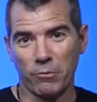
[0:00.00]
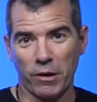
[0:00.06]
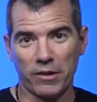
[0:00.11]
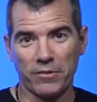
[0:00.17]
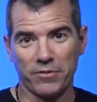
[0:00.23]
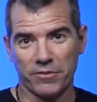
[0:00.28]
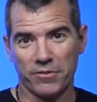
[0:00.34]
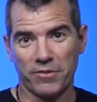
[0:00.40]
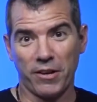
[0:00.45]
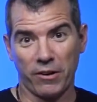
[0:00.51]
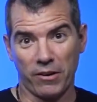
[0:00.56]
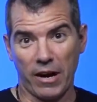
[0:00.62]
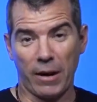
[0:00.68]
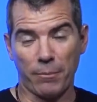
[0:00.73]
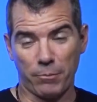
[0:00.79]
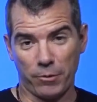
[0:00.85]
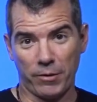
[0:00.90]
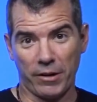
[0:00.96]
runs their
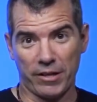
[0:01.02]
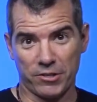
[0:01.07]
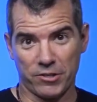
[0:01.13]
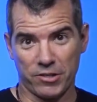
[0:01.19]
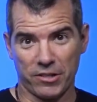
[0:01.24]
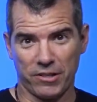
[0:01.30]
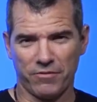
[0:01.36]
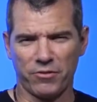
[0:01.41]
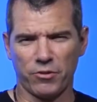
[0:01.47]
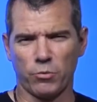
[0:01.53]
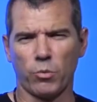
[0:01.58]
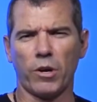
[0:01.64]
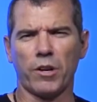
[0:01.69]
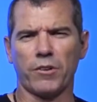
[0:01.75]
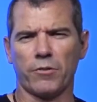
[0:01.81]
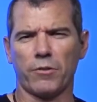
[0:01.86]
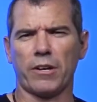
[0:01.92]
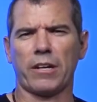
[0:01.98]
operation, if you're
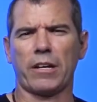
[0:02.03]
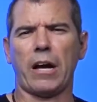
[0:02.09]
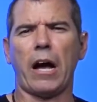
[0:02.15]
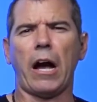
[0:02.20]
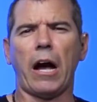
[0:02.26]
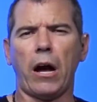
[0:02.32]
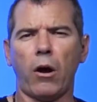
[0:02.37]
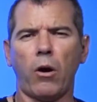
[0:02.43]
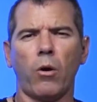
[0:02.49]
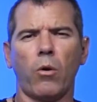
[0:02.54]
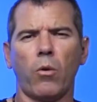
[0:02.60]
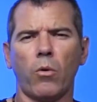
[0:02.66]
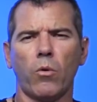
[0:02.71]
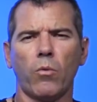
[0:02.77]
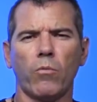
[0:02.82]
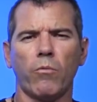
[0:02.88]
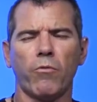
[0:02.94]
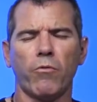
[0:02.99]
wondering how
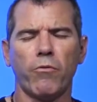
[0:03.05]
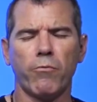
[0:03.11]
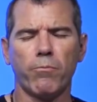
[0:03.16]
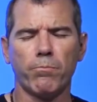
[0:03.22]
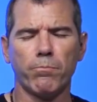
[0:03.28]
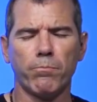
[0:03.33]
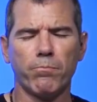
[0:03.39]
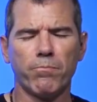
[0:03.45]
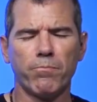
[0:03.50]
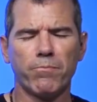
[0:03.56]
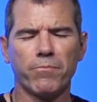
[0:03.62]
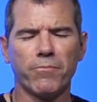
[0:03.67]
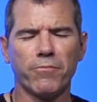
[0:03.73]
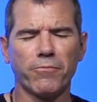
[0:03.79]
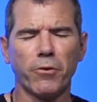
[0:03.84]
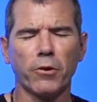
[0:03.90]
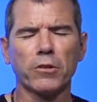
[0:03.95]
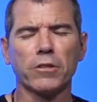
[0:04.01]

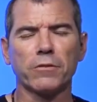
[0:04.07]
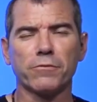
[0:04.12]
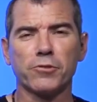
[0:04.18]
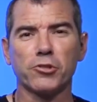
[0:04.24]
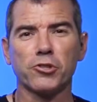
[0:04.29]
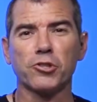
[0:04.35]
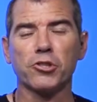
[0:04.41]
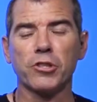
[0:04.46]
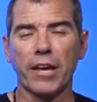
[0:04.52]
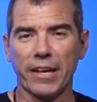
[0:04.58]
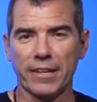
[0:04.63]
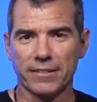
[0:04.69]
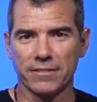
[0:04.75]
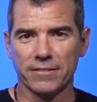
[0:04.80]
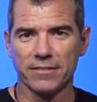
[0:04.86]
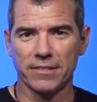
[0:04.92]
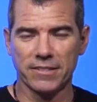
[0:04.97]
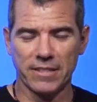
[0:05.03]
full of
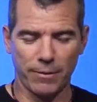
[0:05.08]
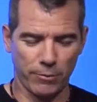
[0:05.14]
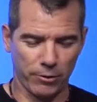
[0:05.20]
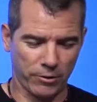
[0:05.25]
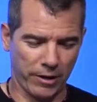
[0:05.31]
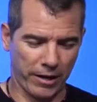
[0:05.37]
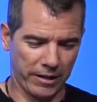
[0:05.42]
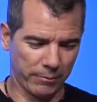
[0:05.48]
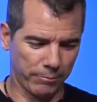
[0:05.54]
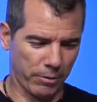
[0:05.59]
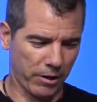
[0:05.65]
shit the Democratic